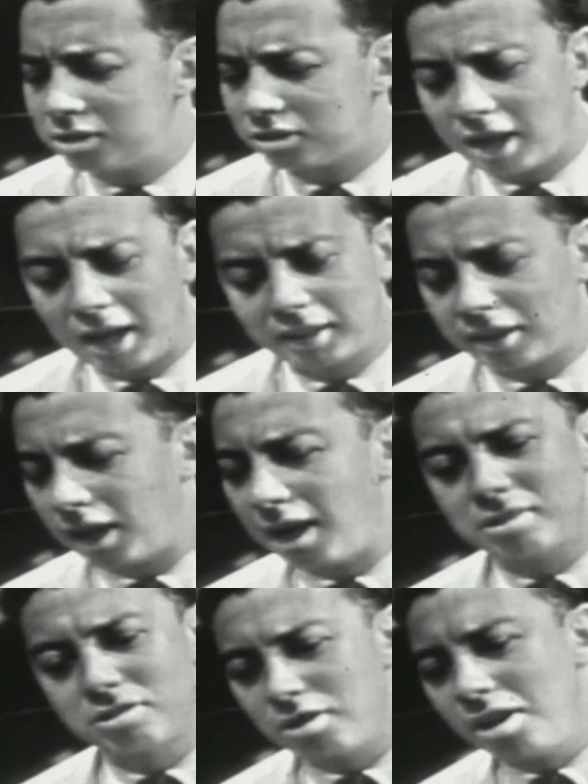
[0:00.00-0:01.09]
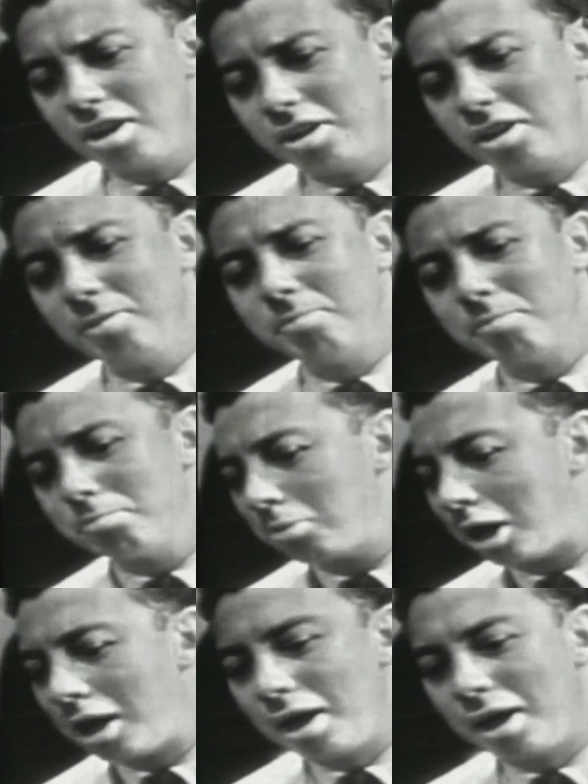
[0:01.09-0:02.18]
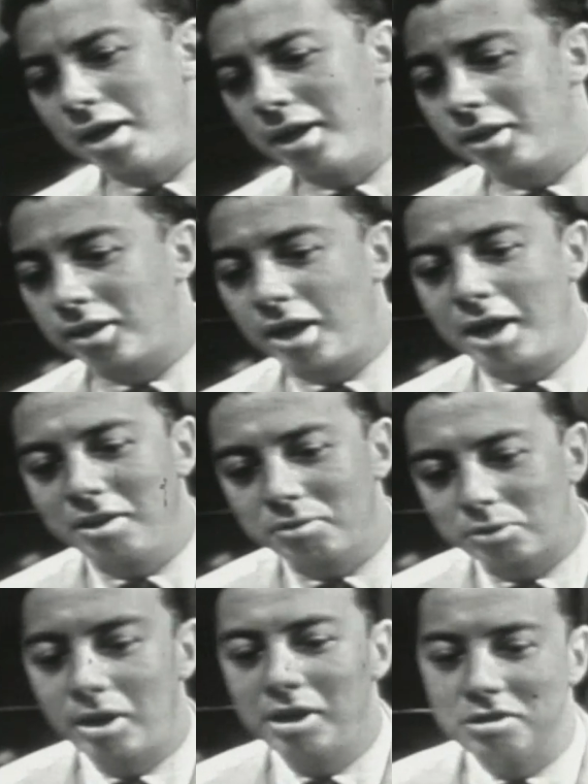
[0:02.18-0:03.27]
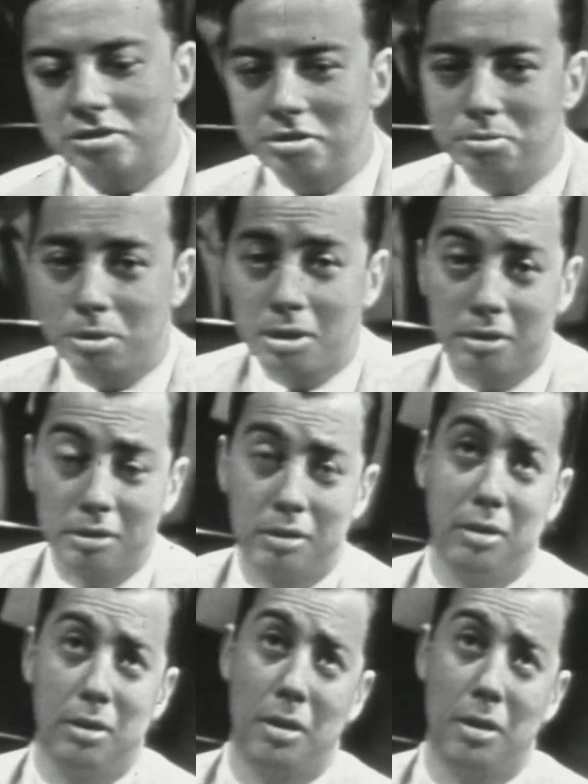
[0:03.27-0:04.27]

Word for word: 'Cause I can't see my kind of crazy world.